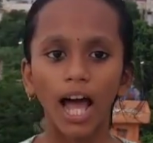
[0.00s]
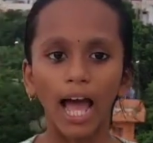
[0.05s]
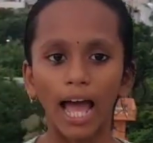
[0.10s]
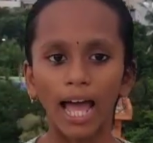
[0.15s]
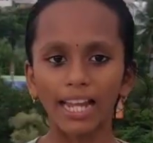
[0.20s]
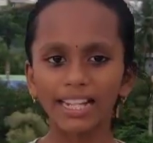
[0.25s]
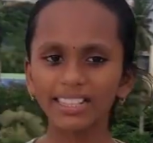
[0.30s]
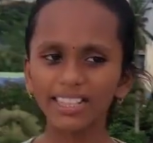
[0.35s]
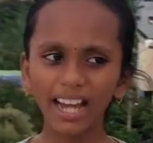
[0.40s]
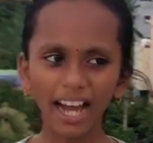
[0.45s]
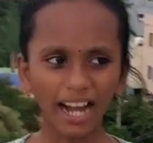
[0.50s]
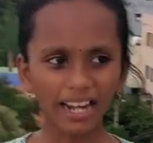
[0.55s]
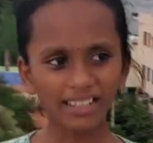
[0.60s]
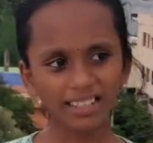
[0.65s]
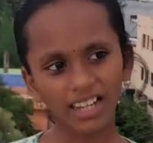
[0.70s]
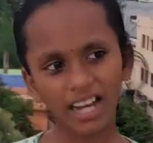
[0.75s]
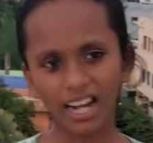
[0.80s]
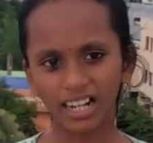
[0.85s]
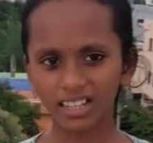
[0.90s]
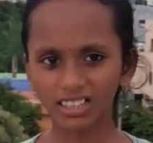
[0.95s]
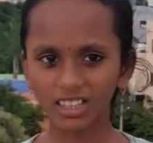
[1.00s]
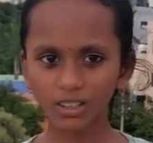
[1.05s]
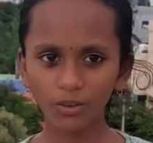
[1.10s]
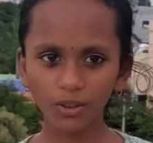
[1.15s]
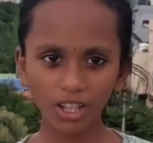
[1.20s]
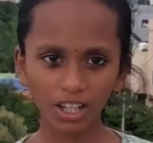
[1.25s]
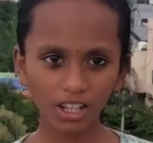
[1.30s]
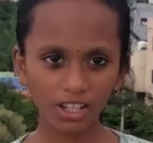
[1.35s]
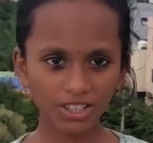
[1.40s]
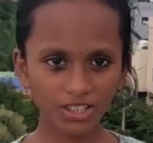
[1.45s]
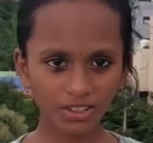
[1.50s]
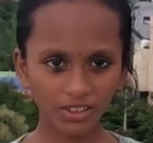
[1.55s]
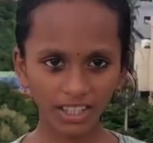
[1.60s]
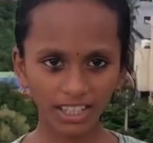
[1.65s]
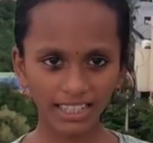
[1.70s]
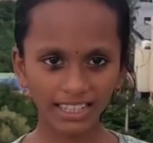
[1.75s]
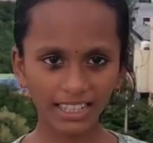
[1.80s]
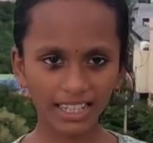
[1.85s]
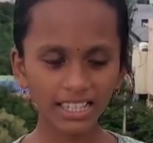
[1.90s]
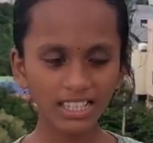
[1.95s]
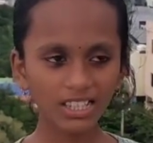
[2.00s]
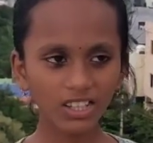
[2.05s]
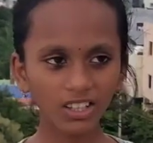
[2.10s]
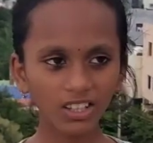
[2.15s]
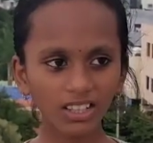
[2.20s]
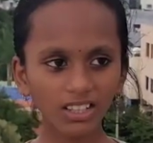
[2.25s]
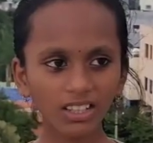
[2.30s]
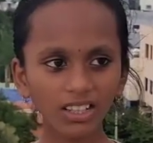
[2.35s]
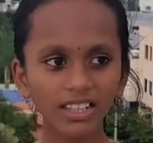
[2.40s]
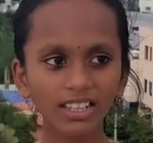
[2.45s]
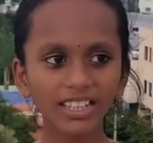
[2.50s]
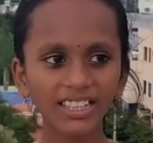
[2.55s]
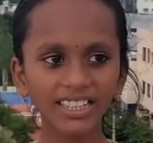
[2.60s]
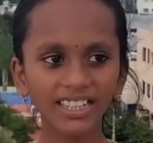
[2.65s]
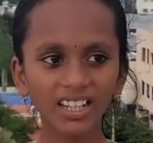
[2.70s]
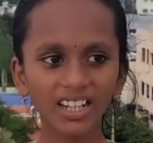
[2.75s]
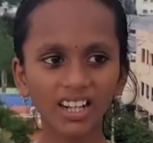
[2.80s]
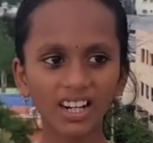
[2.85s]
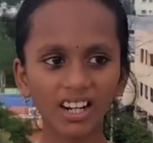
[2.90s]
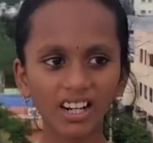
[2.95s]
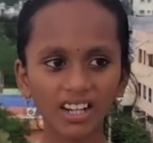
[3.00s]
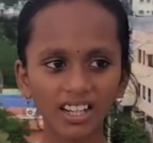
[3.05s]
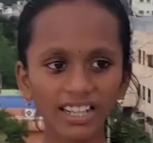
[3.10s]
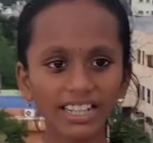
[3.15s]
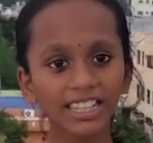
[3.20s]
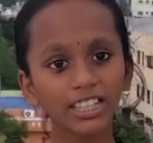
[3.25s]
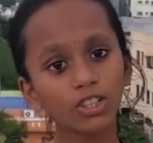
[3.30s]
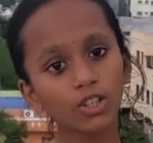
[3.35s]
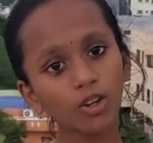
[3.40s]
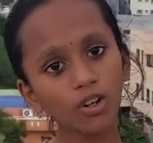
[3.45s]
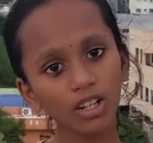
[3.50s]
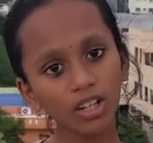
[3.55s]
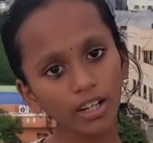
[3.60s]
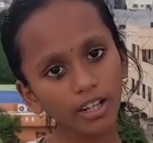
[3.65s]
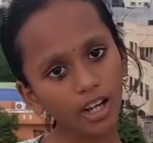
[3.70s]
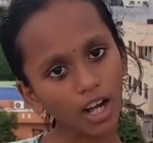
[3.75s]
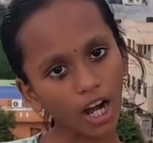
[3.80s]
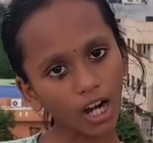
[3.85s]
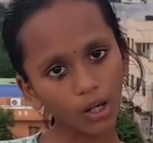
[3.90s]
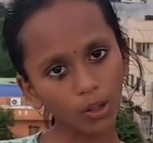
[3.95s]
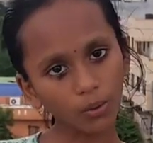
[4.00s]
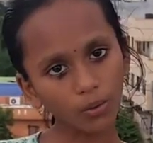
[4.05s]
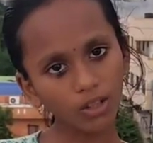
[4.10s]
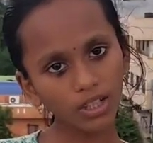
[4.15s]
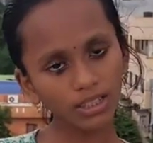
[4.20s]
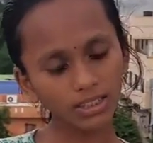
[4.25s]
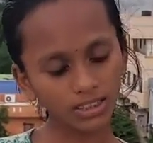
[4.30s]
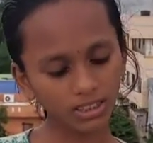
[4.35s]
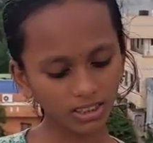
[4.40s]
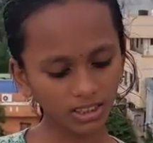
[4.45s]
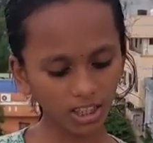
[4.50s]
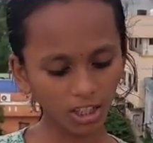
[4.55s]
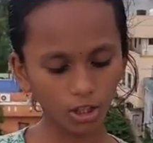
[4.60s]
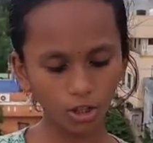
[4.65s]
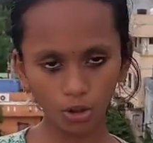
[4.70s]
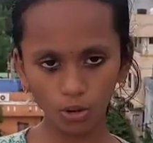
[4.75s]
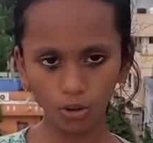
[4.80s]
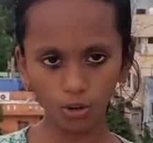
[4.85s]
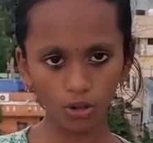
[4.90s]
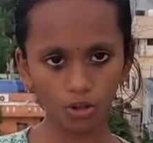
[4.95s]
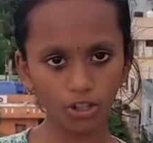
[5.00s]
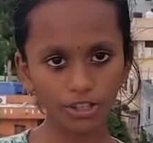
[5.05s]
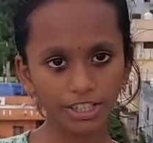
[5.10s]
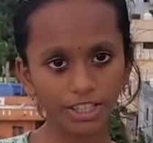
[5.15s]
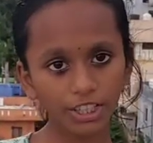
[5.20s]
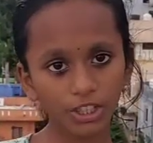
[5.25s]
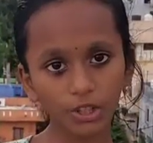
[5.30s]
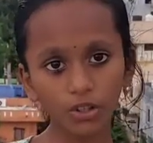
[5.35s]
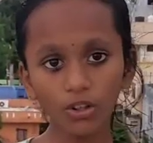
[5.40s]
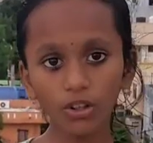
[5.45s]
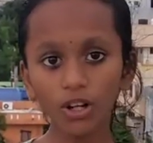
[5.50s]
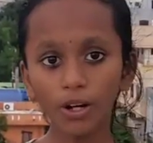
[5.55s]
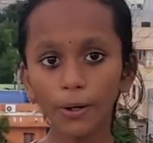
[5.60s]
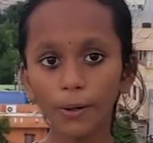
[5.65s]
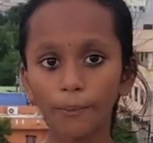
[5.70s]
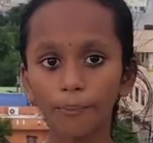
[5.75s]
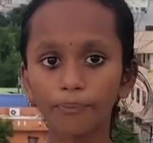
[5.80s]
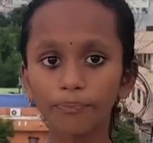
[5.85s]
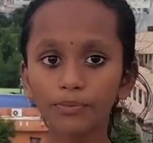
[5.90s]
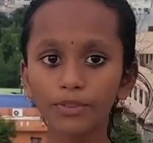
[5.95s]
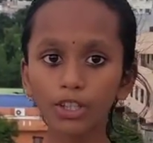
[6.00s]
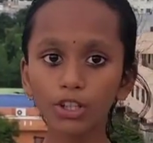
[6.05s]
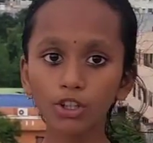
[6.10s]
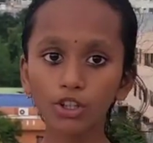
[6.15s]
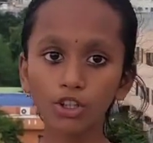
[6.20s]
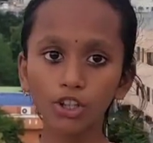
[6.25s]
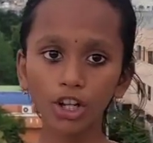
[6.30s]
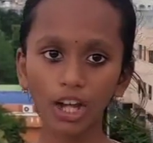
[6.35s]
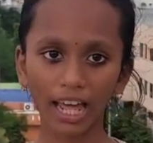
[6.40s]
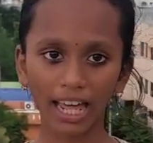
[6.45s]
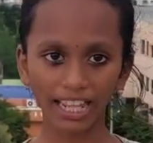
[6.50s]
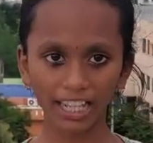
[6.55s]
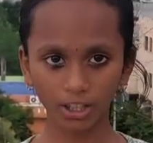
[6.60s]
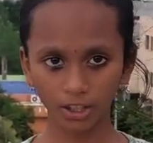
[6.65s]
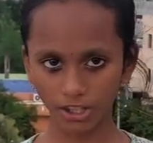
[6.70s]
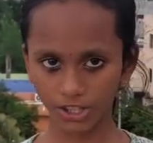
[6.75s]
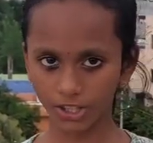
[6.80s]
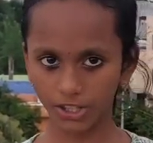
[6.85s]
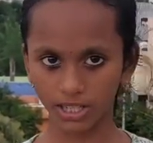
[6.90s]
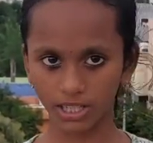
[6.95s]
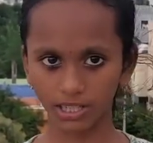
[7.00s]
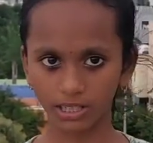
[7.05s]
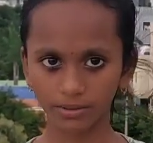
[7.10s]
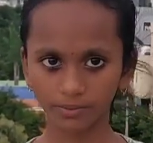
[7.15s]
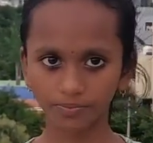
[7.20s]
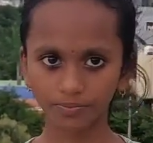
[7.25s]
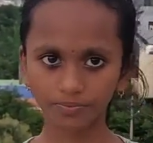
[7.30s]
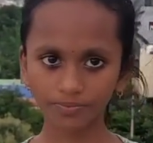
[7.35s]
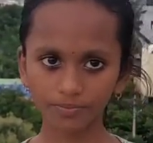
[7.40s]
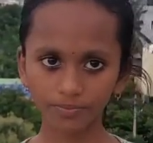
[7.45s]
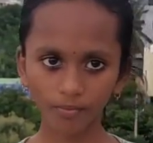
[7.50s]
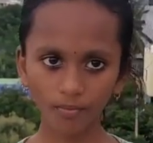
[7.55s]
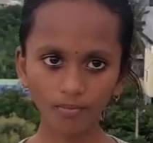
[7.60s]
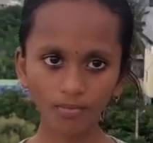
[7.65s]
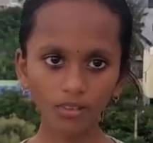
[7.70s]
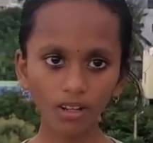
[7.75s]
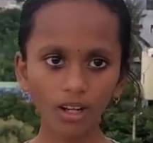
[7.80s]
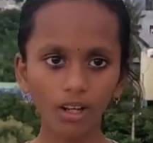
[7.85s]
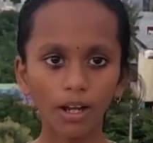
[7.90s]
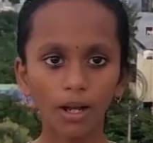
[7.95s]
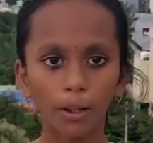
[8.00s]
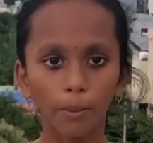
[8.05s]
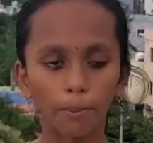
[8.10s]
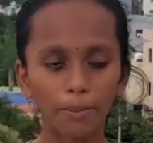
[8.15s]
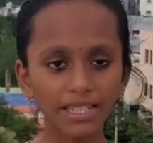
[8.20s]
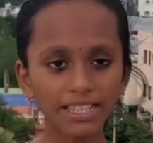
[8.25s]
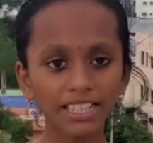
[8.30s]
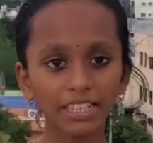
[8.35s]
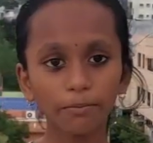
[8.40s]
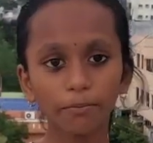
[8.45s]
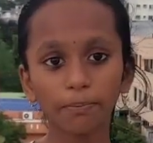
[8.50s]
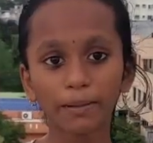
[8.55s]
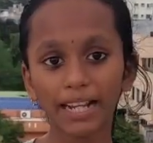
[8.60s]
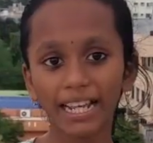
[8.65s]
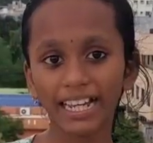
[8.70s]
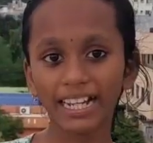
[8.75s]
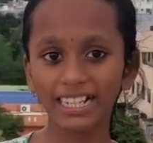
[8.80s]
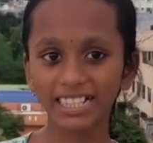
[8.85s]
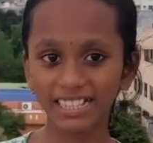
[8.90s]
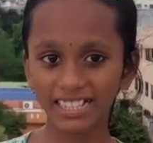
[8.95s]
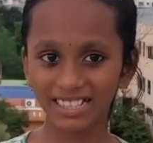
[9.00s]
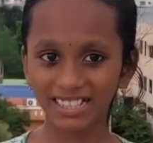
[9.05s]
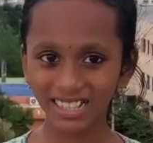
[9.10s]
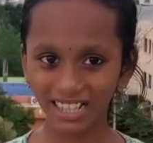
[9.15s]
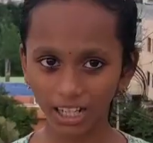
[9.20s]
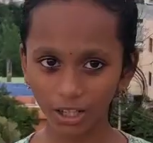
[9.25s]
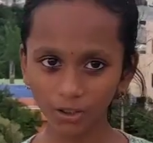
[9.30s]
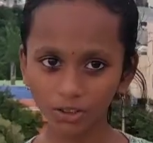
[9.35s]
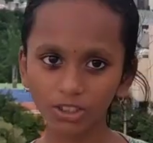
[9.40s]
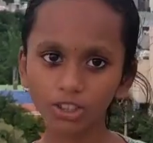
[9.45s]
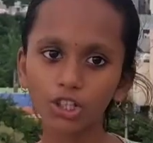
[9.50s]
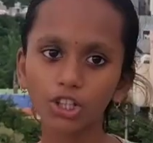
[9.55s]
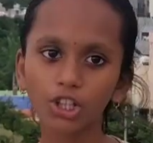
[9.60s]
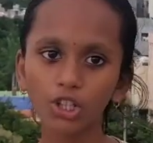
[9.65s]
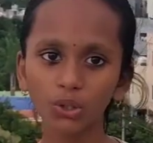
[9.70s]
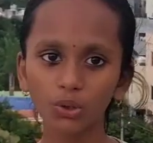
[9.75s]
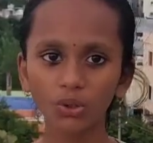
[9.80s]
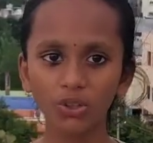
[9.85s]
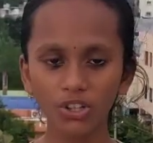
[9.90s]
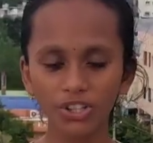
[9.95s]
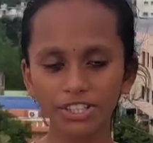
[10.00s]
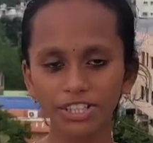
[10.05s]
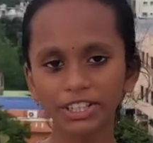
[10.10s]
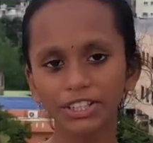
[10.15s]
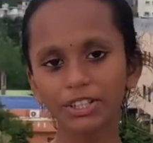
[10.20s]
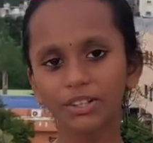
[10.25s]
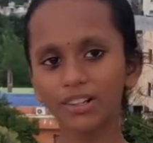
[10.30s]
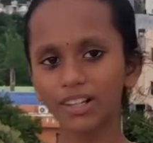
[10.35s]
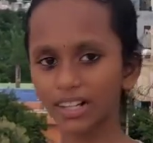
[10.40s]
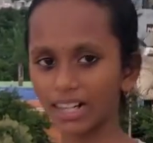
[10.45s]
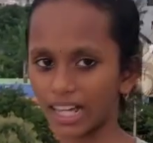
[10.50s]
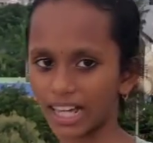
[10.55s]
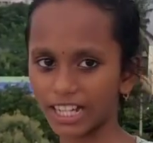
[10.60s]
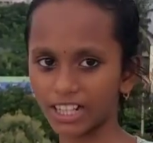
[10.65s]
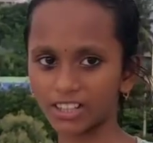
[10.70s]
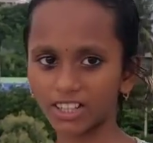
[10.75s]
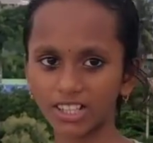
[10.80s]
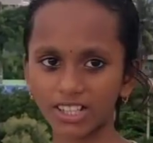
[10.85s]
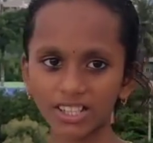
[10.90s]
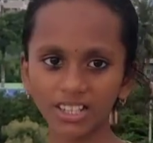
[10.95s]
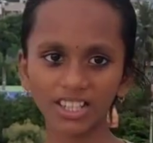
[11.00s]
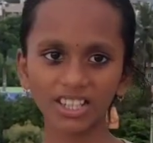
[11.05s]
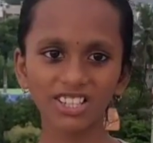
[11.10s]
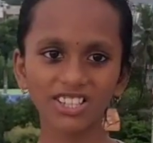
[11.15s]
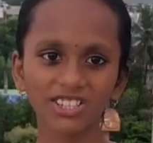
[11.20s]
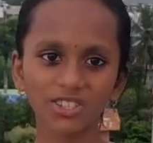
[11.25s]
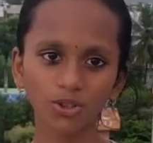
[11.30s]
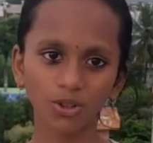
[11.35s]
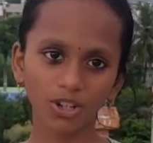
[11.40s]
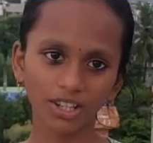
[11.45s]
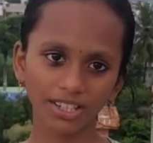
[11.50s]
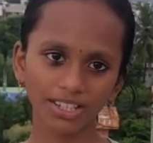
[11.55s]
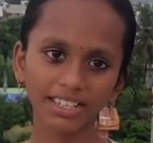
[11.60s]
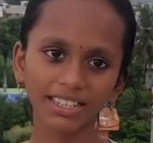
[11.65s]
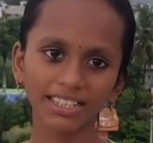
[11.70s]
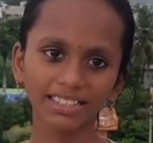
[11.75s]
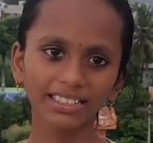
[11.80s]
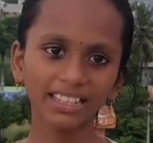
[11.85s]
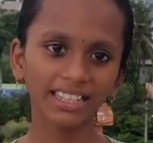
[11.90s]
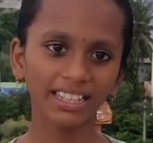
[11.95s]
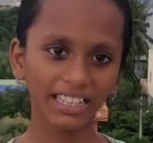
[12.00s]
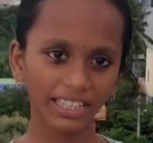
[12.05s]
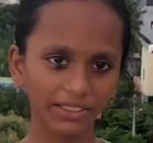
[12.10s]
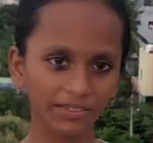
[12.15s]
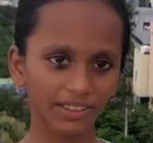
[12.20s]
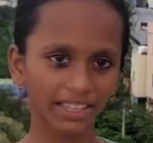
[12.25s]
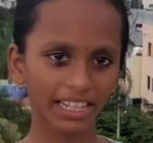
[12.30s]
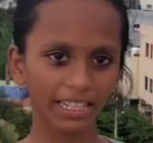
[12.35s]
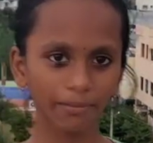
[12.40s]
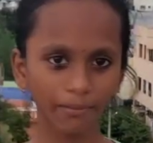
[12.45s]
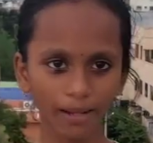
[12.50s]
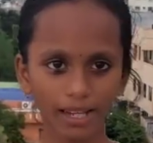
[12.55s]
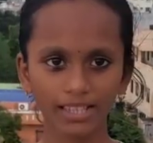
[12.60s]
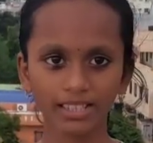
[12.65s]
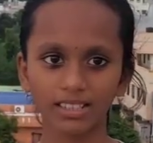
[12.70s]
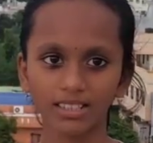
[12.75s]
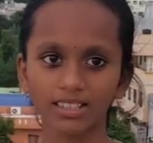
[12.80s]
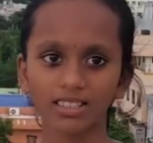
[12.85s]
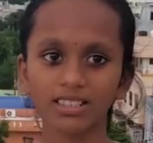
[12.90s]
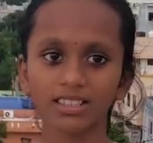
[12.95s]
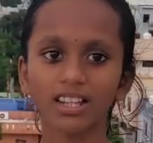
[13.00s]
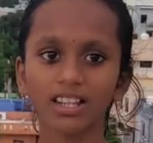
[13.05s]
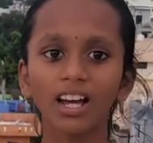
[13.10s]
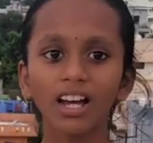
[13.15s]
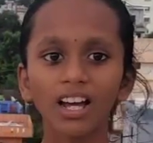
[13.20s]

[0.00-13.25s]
And another way also it does that it only converts the glucose into glycogen. Means it breaks down the glucose into glycogen and stores it in the liver and muscles.